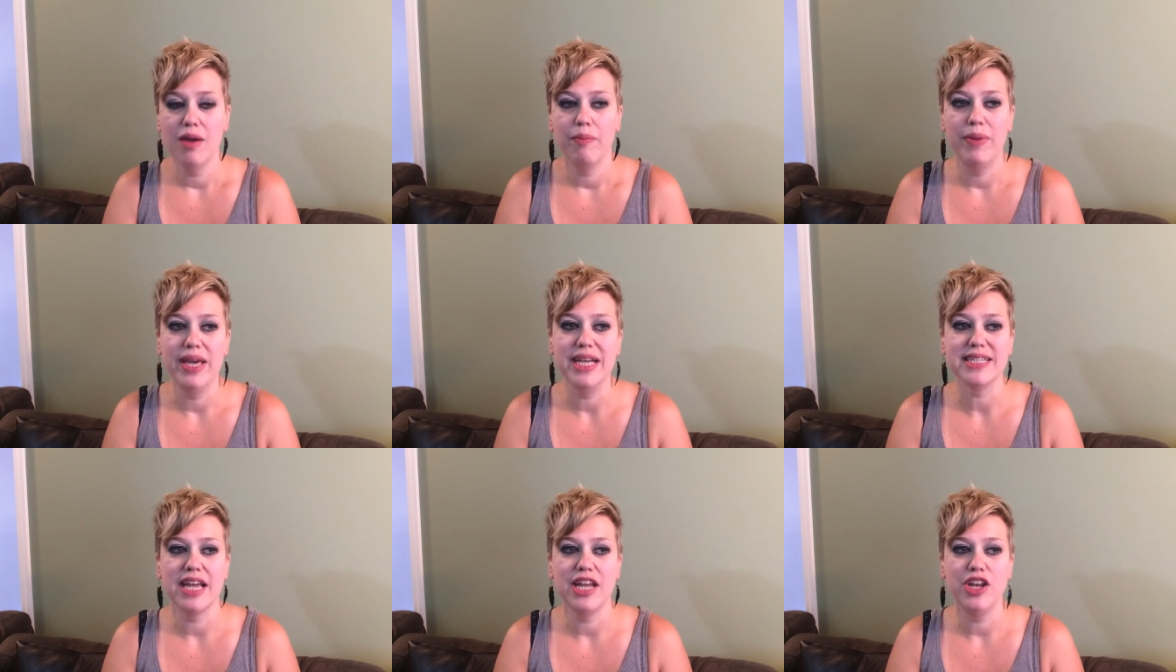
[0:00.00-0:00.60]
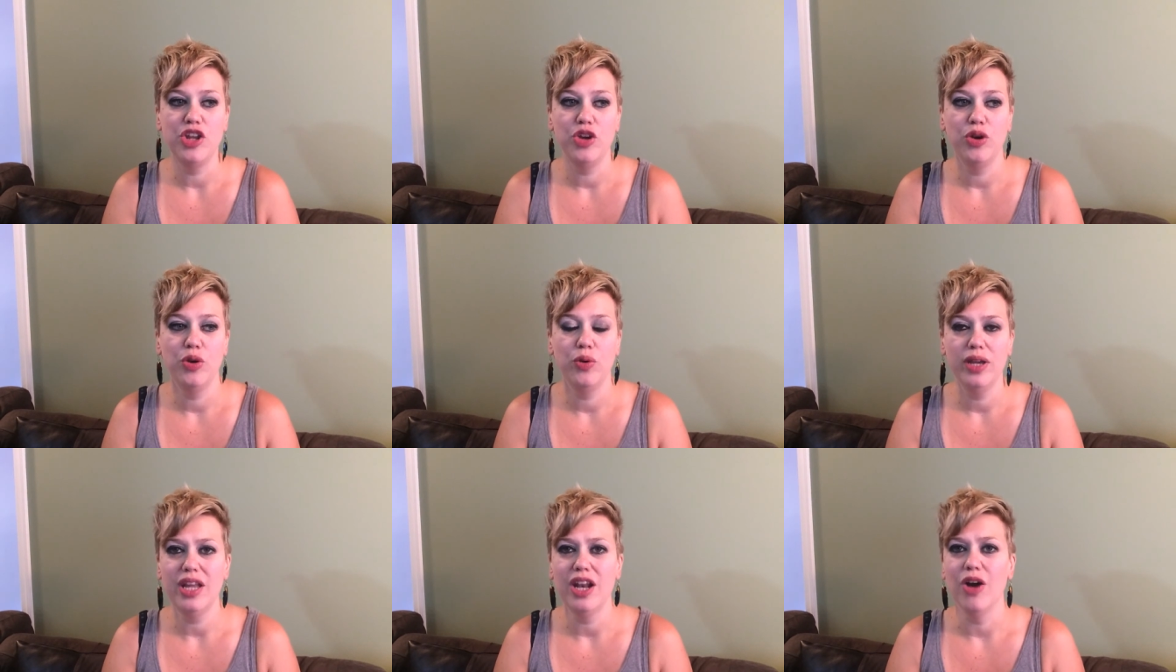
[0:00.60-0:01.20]
because I
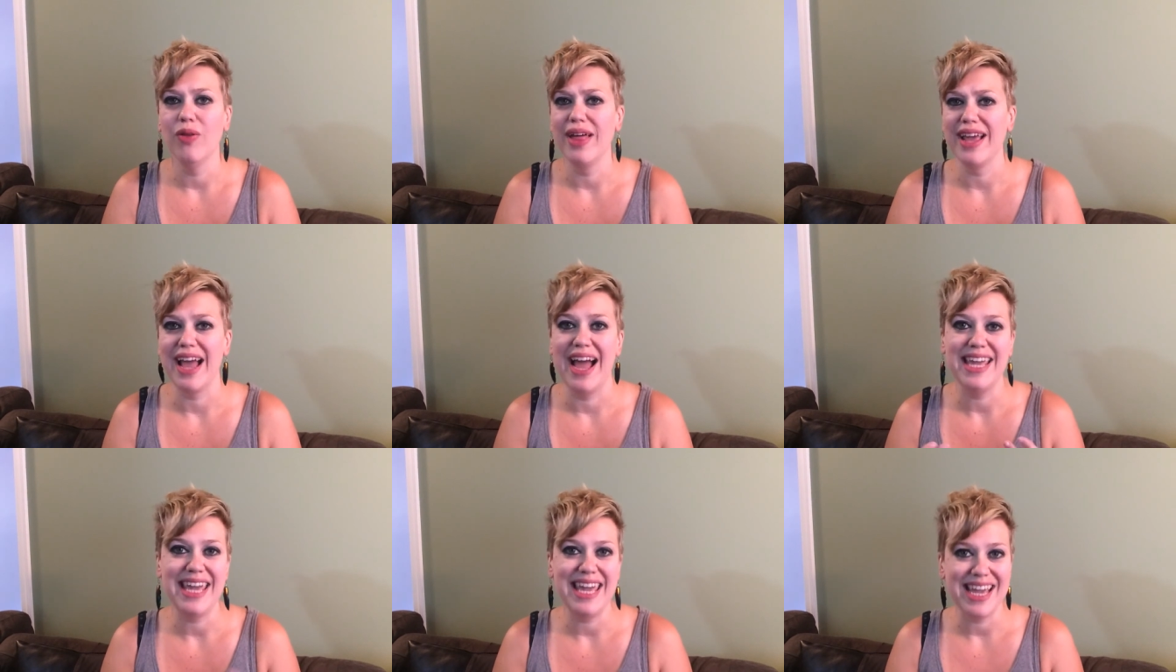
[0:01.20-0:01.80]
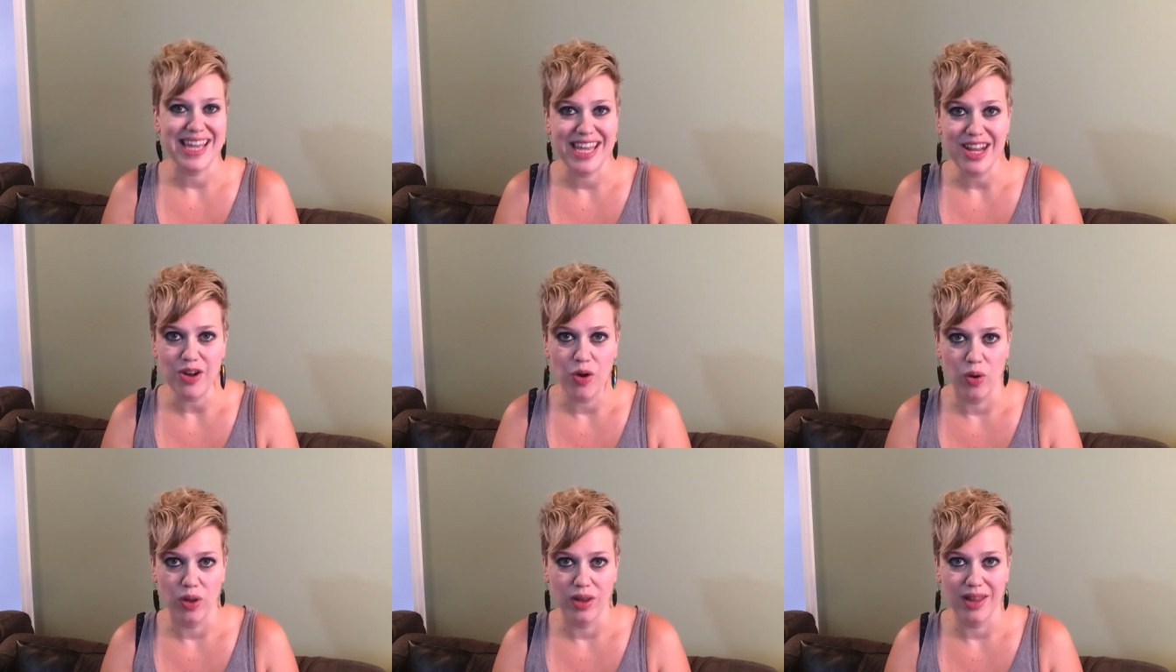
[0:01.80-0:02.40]
knew, you know, like I can't eat a
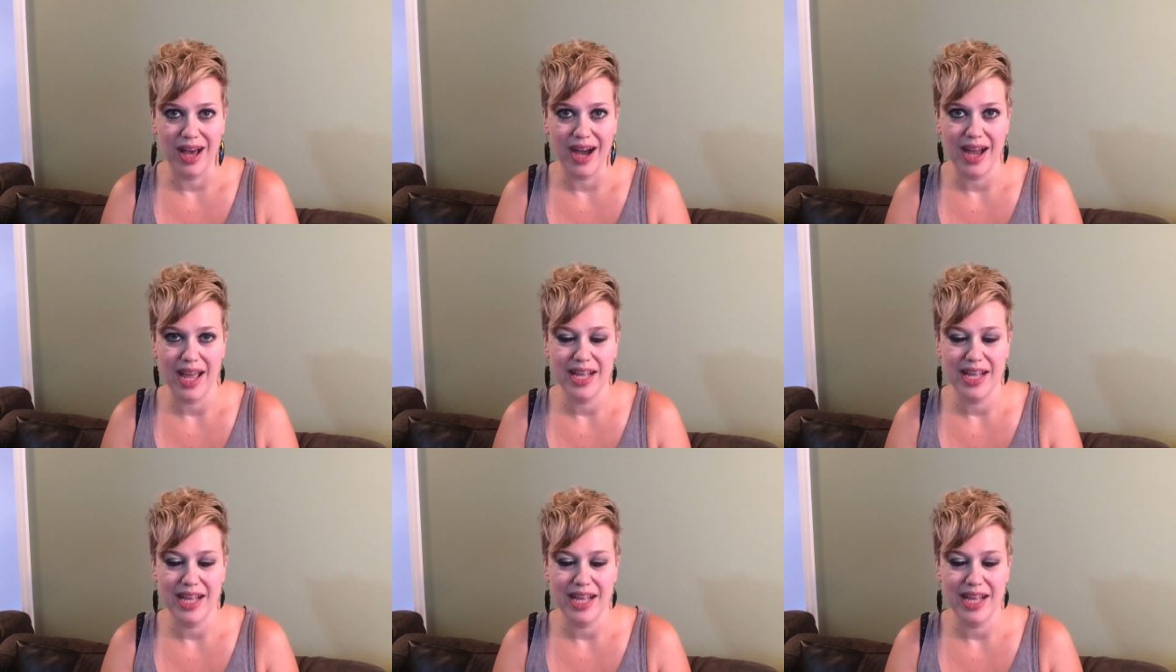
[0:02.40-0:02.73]
whole lot.